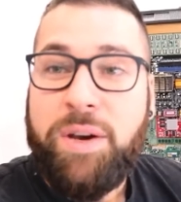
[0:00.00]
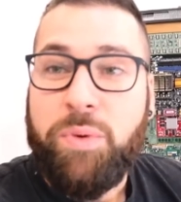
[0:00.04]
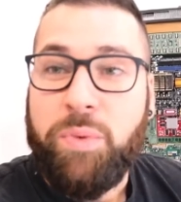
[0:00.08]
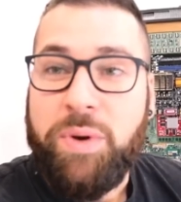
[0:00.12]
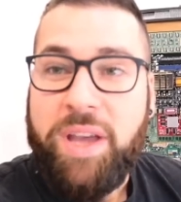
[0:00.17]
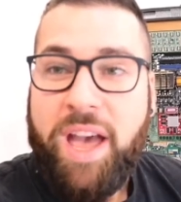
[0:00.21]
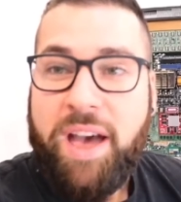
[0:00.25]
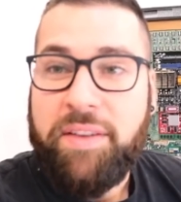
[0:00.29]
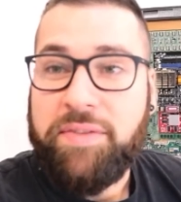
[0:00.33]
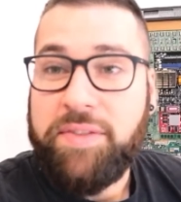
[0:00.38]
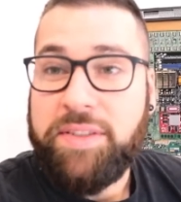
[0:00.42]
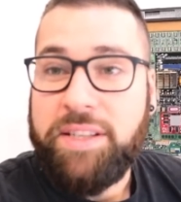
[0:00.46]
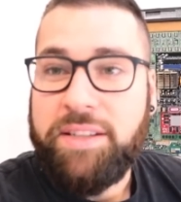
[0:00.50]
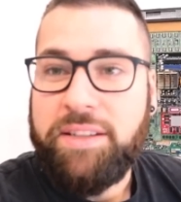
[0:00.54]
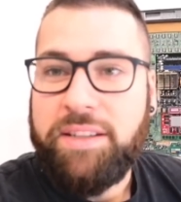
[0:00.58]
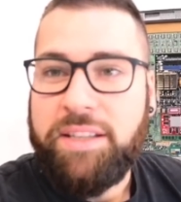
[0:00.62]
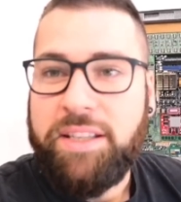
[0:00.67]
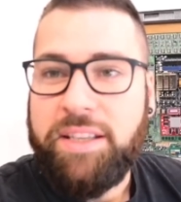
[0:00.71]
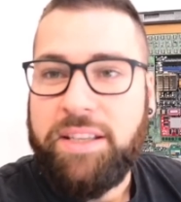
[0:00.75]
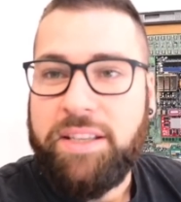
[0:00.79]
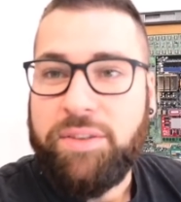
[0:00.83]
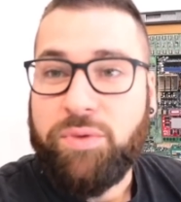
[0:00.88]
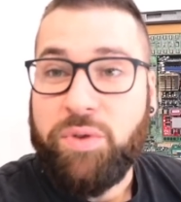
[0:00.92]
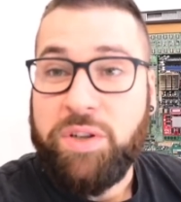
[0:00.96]
We have seen
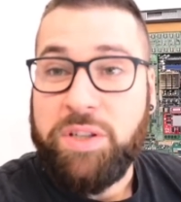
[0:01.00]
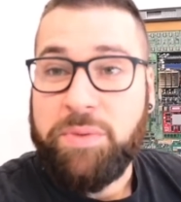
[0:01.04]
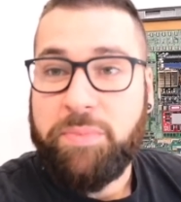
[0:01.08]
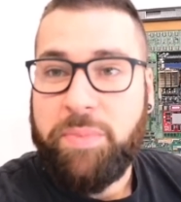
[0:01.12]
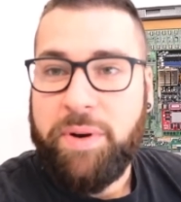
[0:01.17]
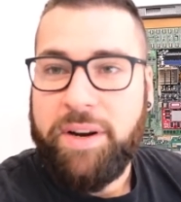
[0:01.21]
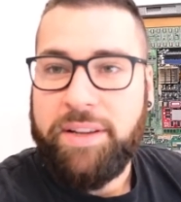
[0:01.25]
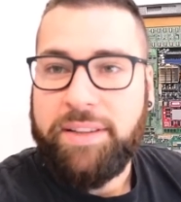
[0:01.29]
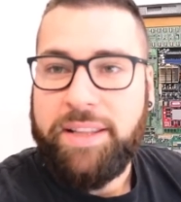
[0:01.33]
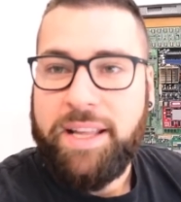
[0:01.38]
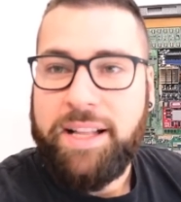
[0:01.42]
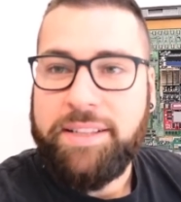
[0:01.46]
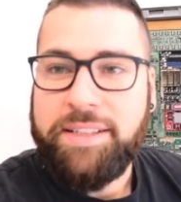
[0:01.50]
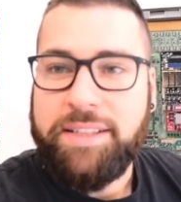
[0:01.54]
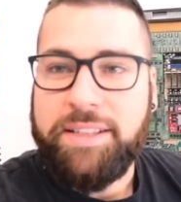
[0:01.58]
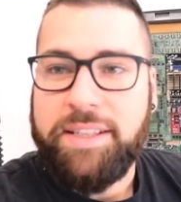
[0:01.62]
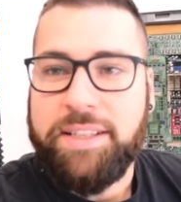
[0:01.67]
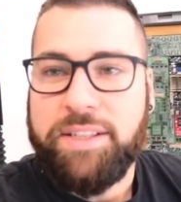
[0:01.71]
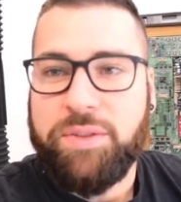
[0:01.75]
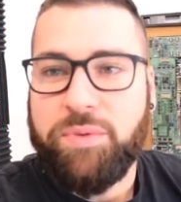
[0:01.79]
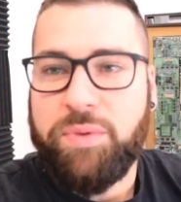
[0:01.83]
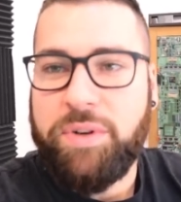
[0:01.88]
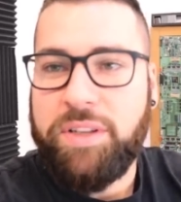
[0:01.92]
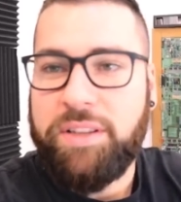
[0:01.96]
the transparent
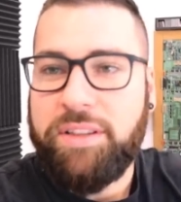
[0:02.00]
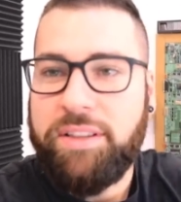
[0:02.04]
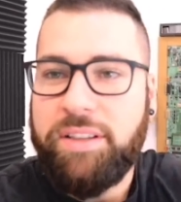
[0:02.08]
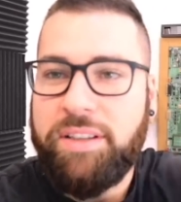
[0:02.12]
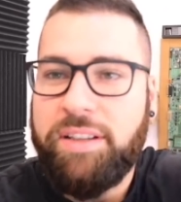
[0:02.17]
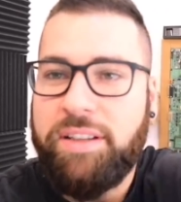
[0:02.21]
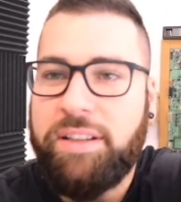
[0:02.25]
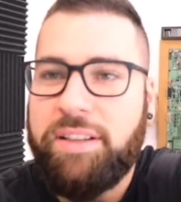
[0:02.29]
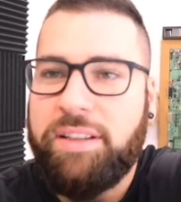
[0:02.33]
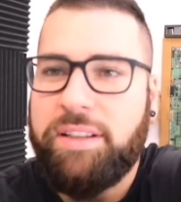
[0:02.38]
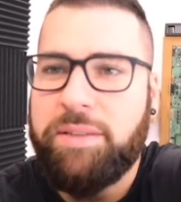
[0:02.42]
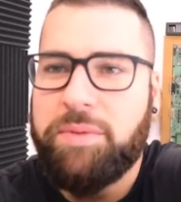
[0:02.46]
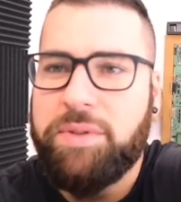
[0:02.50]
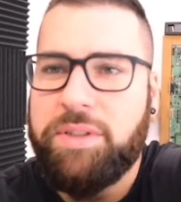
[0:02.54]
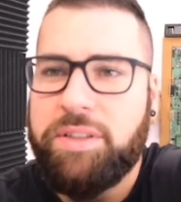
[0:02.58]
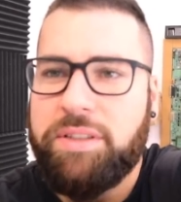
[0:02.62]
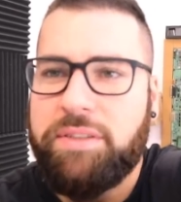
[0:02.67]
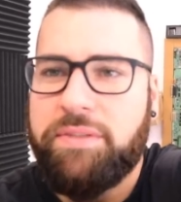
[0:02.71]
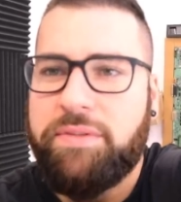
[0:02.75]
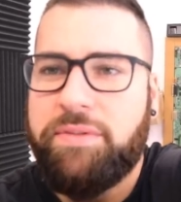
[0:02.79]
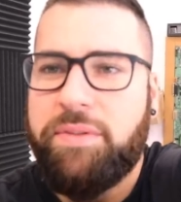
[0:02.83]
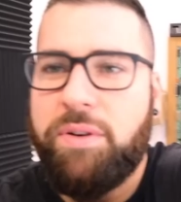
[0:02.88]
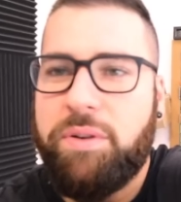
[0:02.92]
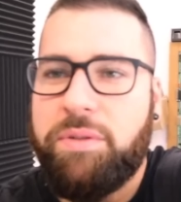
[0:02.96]
LCD screen,
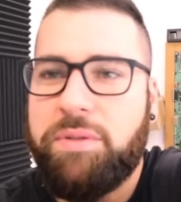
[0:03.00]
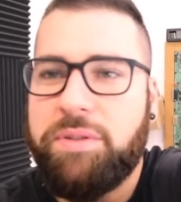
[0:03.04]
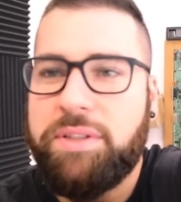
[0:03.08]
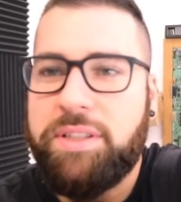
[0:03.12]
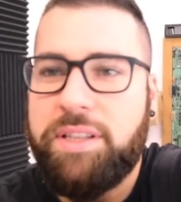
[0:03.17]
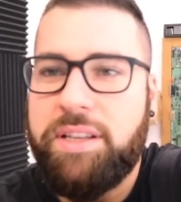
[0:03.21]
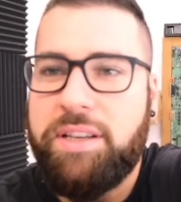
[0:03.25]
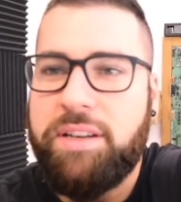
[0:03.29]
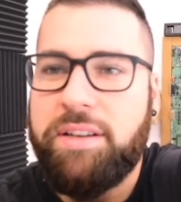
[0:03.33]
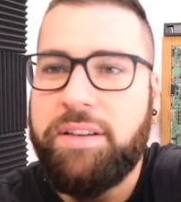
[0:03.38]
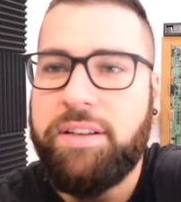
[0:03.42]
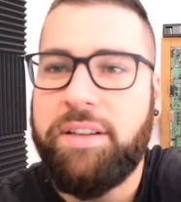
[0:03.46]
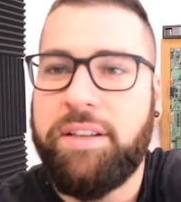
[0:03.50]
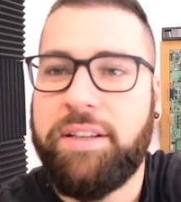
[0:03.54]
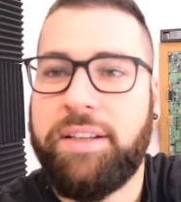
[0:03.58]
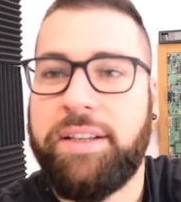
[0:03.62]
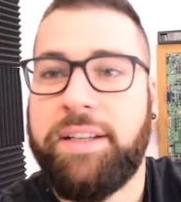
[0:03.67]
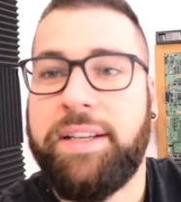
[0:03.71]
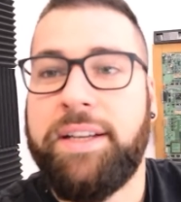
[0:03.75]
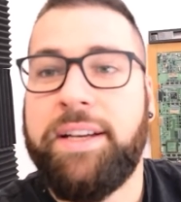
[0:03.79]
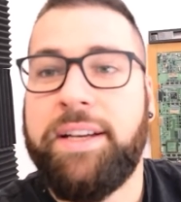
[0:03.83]
just focus here.